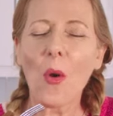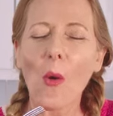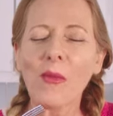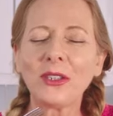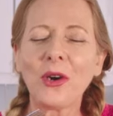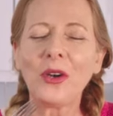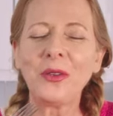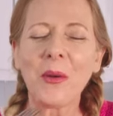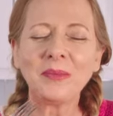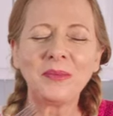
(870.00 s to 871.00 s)
Oh my God.
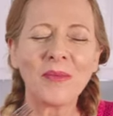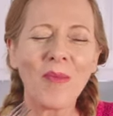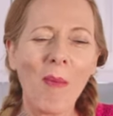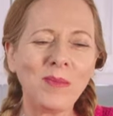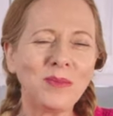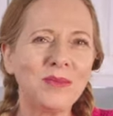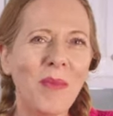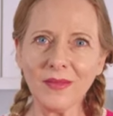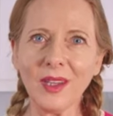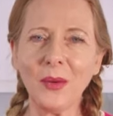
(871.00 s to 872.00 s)

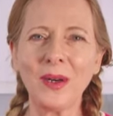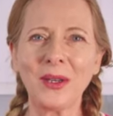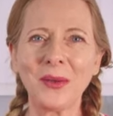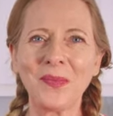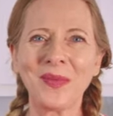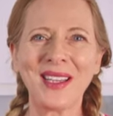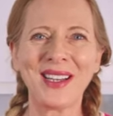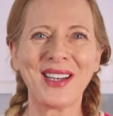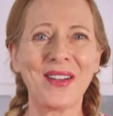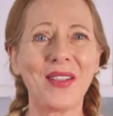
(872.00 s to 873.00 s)
Wow.
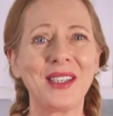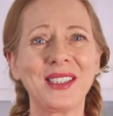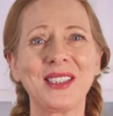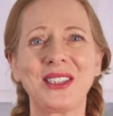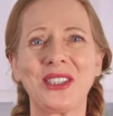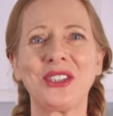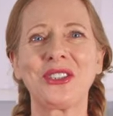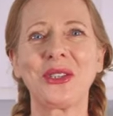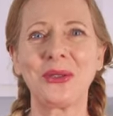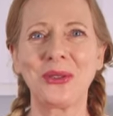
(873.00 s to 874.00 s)
This is
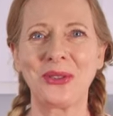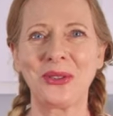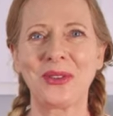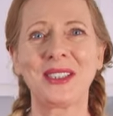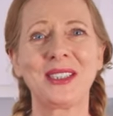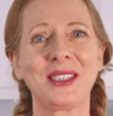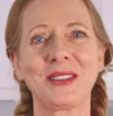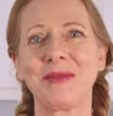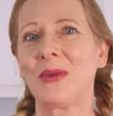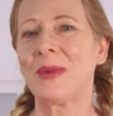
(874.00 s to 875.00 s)
so good. This
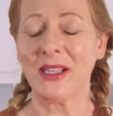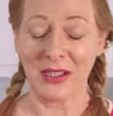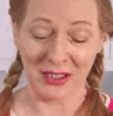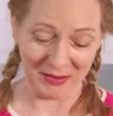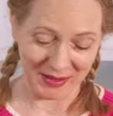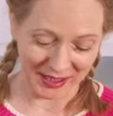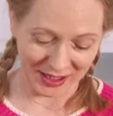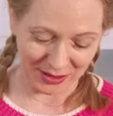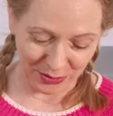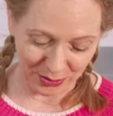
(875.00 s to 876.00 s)
is, oh my gosh,
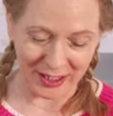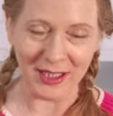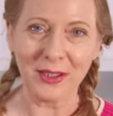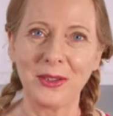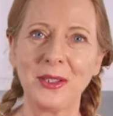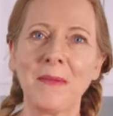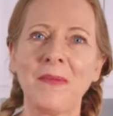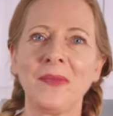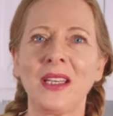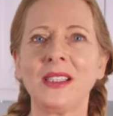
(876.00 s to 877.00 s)
it's really good.
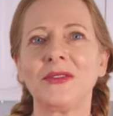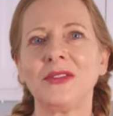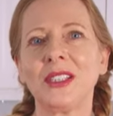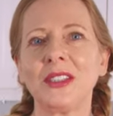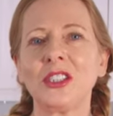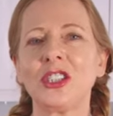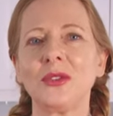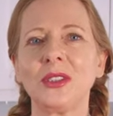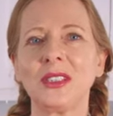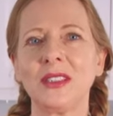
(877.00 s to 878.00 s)
It's very
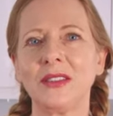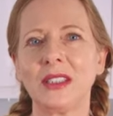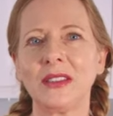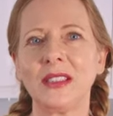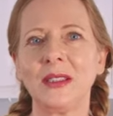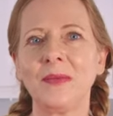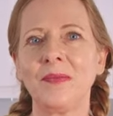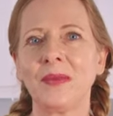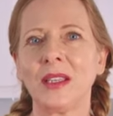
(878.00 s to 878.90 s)
juicy, very